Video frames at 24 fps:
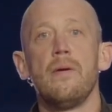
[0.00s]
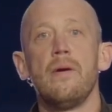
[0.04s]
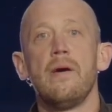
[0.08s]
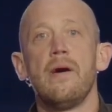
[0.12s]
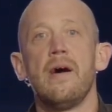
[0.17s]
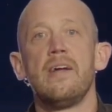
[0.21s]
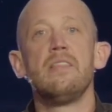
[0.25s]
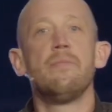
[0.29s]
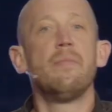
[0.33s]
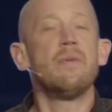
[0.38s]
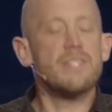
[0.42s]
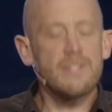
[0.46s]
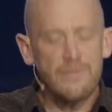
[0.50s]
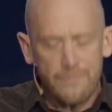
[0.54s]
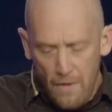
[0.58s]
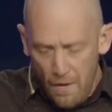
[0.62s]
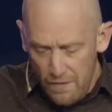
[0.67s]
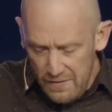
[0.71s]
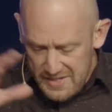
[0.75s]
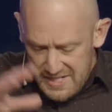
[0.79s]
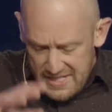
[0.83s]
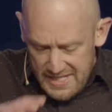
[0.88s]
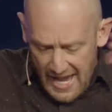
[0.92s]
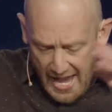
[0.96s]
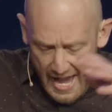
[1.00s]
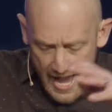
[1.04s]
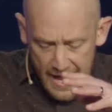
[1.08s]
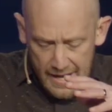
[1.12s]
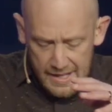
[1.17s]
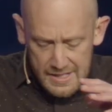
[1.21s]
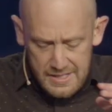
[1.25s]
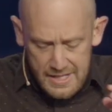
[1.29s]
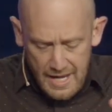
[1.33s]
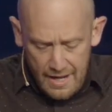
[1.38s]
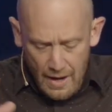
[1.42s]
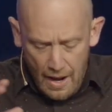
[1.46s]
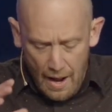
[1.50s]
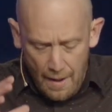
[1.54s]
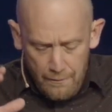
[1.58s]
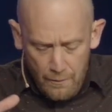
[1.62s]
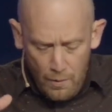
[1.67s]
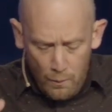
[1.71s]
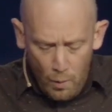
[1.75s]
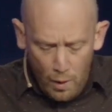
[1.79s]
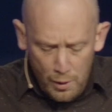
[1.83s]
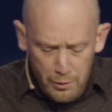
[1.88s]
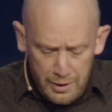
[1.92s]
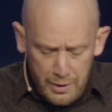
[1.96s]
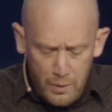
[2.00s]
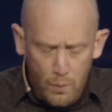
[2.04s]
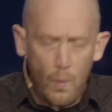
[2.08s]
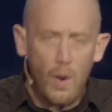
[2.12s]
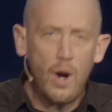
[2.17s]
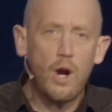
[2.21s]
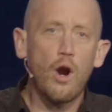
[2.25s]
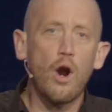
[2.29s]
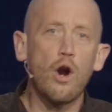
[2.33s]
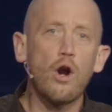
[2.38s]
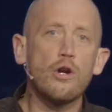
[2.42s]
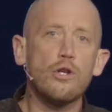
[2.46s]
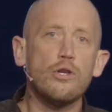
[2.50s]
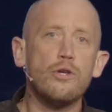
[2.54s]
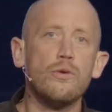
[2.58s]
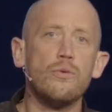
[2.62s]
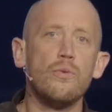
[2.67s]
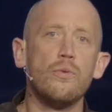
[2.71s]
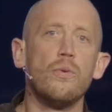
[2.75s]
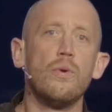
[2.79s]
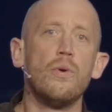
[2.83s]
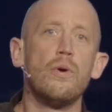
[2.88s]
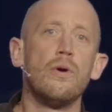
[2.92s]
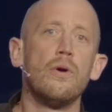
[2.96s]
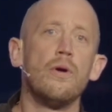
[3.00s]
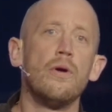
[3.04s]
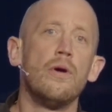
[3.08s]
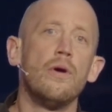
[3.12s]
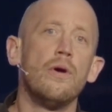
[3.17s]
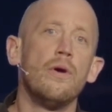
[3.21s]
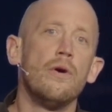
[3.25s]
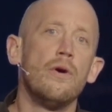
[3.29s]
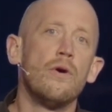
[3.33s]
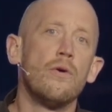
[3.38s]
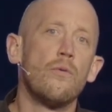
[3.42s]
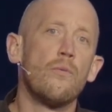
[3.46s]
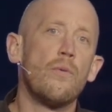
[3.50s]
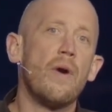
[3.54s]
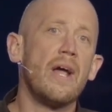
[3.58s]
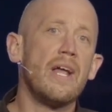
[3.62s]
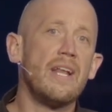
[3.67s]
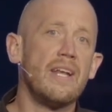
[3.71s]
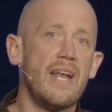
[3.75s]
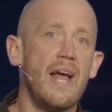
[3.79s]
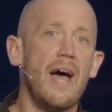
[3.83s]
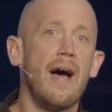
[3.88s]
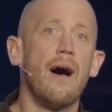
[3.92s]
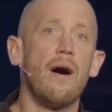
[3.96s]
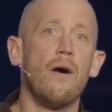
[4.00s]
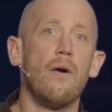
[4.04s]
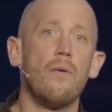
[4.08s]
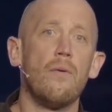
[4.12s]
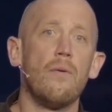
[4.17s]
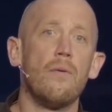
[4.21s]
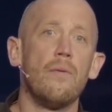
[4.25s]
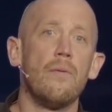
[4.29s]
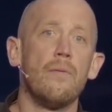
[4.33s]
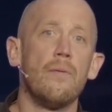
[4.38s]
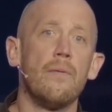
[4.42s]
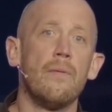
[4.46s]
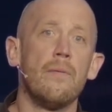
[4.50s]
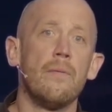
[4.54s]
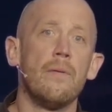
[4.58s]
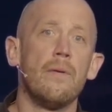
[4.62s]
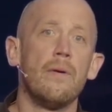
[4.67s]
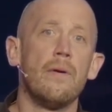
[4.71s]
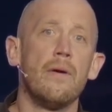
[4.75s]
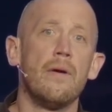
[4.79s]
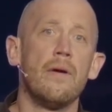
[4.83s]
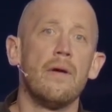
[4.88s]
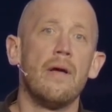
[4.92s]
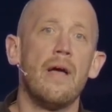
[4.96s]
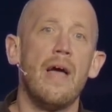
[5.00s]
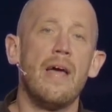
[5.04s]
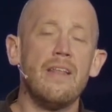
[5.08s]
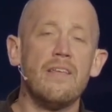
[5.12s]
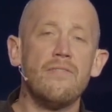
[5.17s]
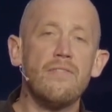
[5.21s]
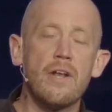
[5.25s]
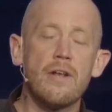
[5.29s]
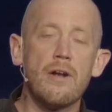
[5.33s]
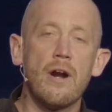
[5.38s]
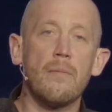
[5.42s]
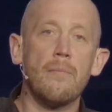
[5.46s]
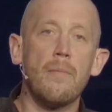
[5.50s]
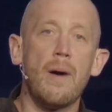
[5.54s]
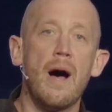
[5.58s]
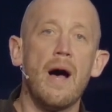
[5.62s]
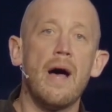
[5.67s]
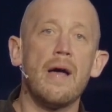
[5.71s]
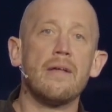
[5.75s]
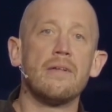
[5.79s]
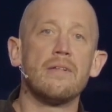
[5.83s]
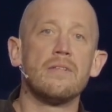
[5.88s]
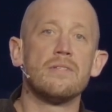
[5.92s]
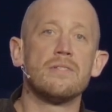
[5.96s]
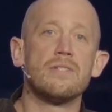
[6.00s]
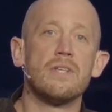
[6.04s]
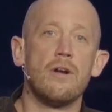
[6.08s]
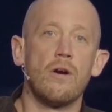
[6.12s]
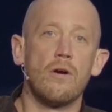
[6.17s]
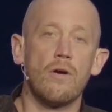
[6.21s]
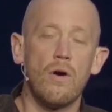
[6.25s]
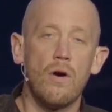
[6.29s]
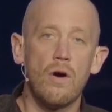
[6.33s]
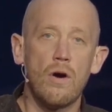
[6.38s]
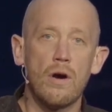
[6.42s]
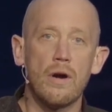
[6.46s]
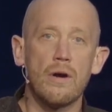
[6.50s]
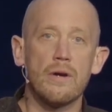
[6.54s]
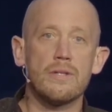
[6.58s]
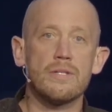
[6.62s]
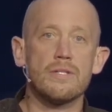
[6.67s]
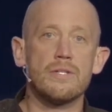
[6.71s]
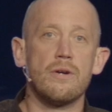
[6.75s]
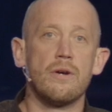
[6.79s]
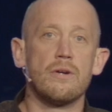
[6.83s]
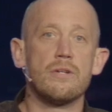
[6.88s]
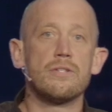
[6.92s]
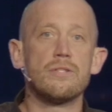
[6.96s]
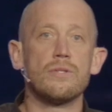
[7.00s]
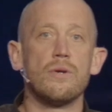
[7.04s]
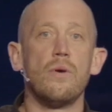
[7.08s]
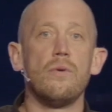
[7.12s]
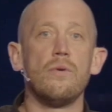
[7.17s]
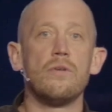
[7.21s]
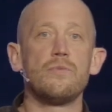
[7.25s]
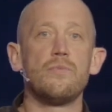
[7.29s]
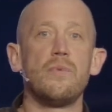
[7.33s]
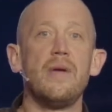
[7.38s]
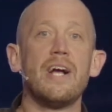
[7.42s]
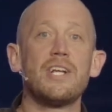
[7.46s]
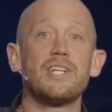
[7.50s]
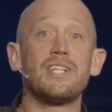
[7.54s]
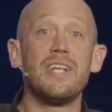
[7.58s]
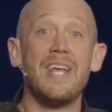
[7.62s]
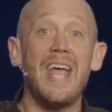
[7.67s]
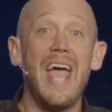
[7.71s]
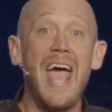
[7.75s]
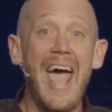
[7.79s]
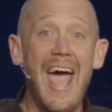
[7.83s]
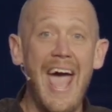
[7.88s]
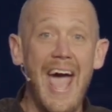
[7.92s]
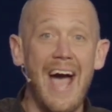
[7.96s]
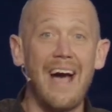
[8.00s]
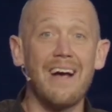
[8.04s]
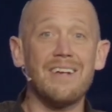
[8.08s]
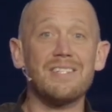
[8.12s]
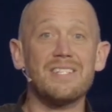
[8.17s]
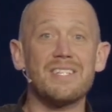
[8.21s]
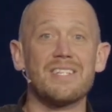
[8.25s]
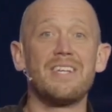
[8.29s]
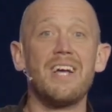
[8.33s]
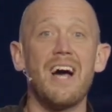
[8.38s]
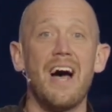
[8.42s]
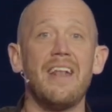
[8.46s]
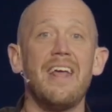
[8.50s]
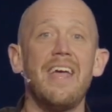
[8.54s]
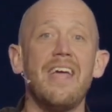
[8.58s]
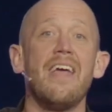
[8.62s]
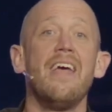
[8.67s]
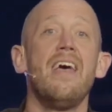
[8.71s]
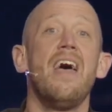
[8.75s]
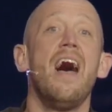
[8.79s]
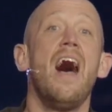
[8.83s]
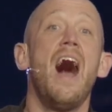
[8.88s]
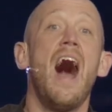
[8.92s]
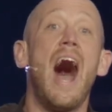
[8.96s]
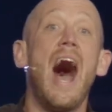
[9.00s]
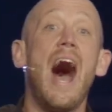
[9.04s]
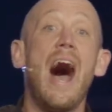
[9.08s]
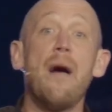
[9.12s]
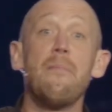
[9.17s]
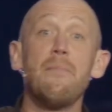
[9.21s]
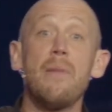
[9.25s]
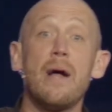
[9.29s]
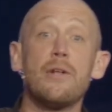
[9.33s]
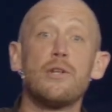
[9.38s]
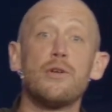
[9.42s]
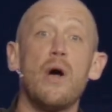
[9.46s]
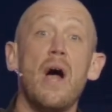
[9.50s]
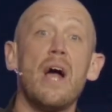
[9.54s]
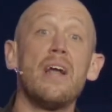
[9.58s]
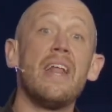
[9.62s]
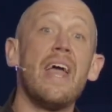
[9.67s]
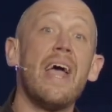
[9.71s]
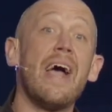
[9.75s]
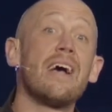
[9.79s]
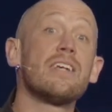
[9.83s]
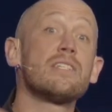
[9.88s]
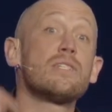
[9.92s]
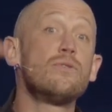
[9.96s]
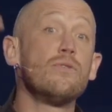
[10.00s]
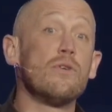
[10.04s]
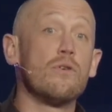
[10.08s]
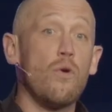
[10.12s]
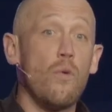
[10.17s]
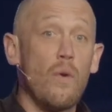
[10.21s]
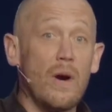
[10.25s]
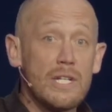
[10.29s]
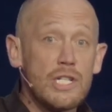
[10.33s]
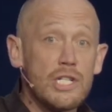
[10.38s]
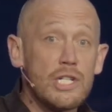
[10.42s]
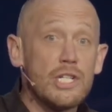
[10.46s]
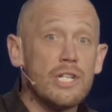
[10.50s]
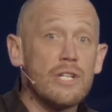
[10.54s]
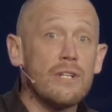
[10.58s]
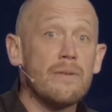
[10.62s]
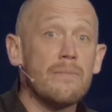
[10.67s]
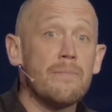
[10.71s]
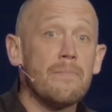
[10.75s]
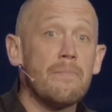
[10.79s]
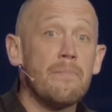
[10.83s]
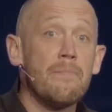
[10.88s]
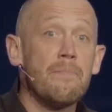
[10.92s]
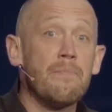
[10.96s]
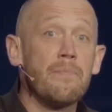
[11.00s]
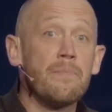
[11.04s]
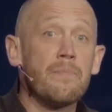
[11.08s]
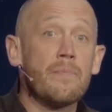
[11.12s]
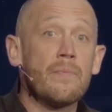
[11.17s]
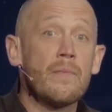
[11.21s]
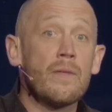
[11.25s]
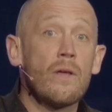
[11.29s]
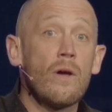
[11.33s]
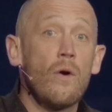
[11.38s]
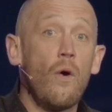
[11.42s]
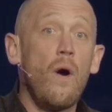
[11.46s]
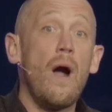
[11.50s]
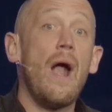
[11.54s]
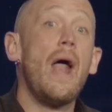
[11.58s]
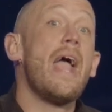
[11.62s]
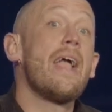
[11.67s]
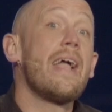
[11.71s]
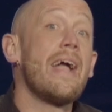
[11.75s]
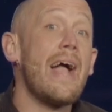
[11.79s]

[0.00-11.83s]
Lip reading: In the midst of all this chaos, God, I'm wondering, where are you right now? And even in our minds, in our hearts, in our souls, we actually ask God, hey, I'm trying to ask you a question, or I